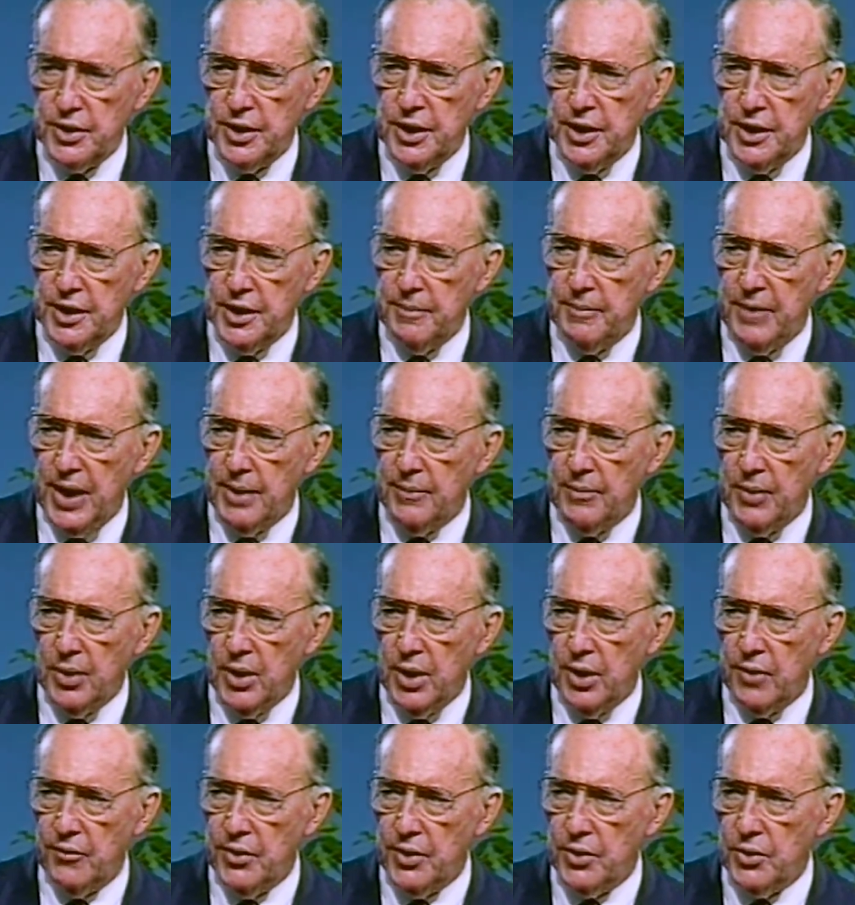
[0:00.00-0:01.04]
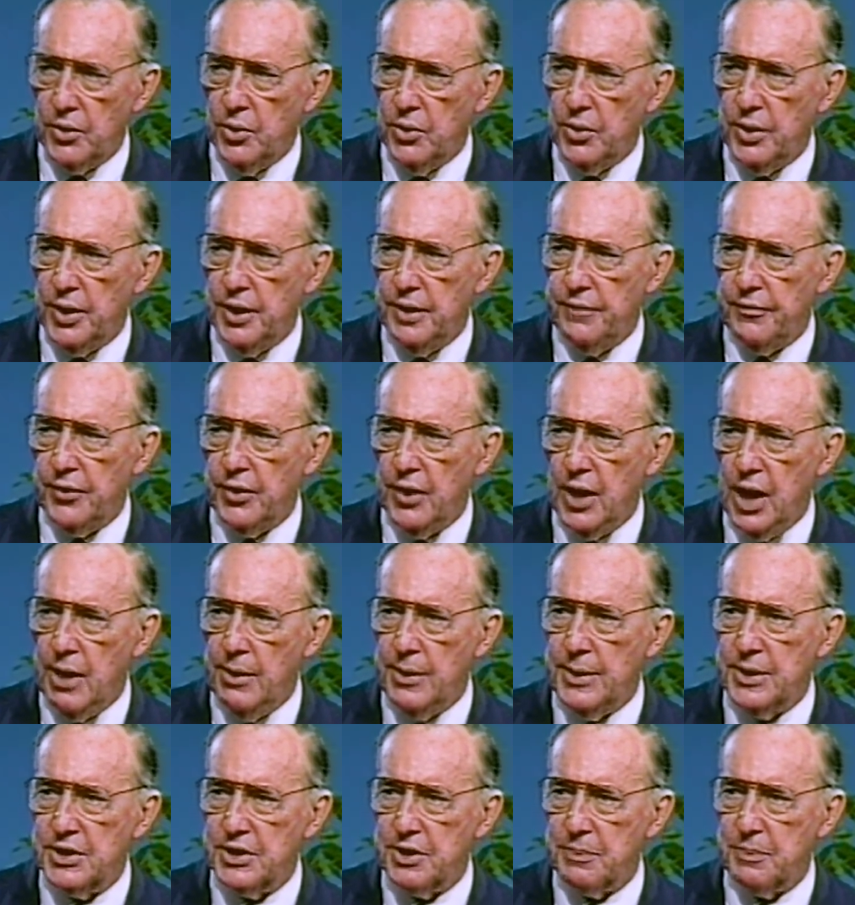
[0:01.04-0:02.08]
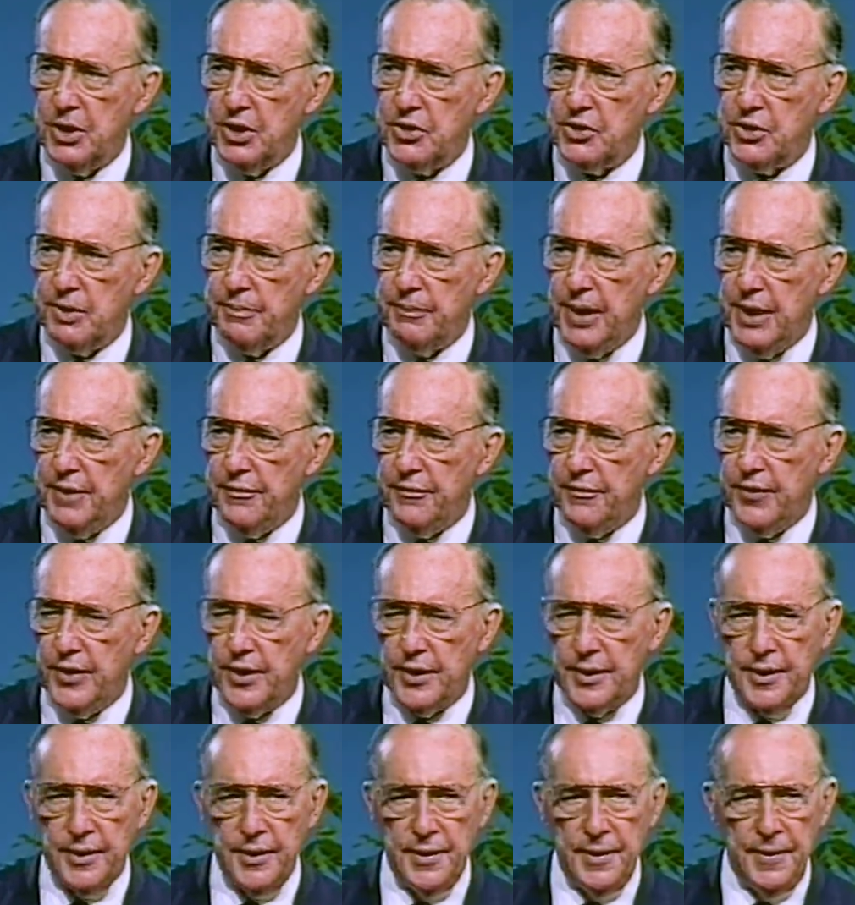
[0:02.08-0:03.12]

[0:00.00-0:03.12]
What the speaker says: in the Bible, are recorded for our special benefit.